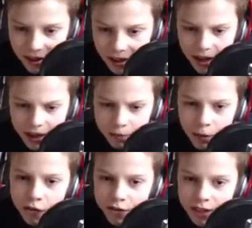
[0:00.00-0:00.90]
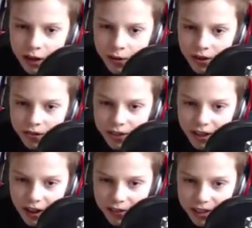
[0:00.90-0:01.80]
Yeah, there's paths now. If you
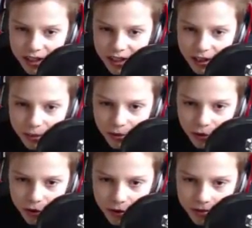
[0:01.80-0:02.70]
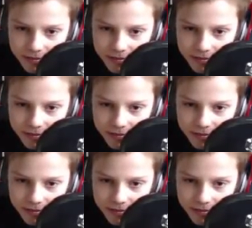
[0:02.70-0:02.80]
haven't seen these before.